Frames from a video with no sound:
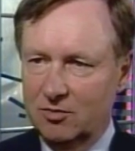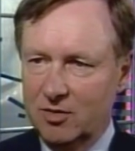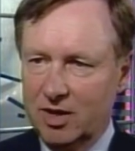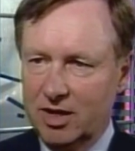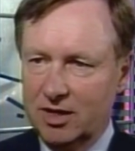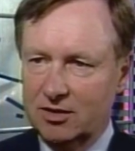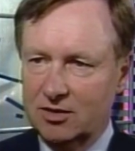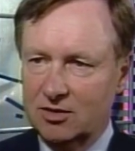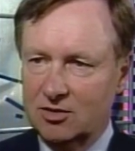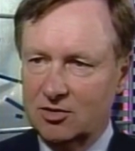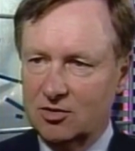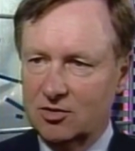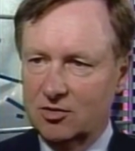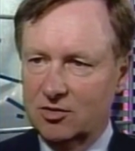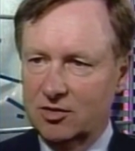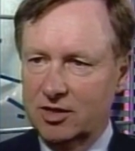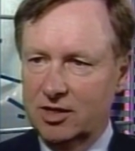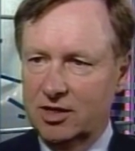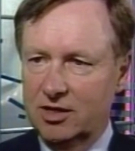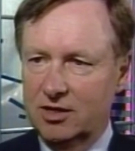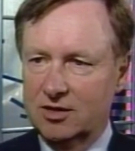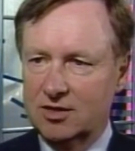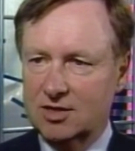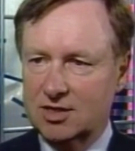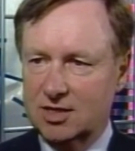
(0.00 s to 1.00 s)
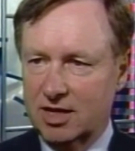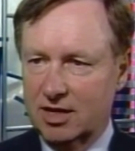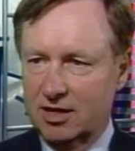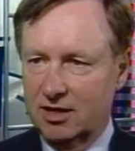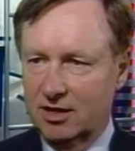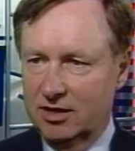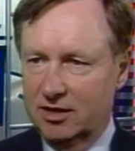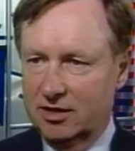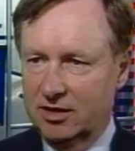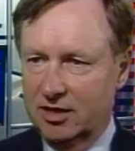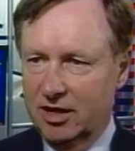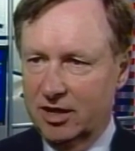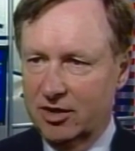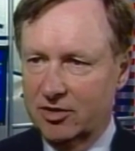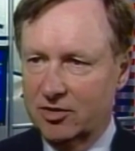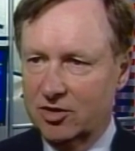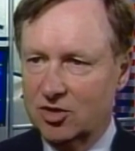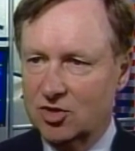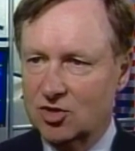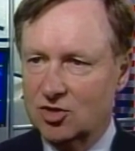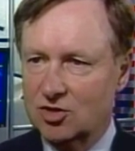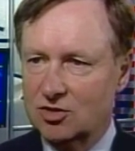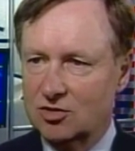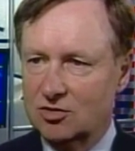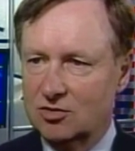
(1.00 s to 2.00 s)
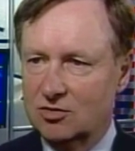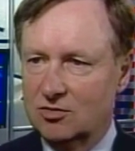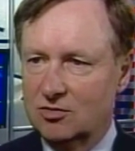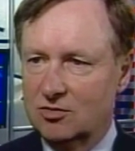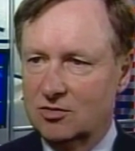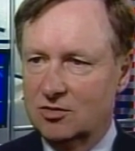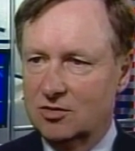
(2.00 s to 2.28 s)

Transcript: mandatory satellite carriage to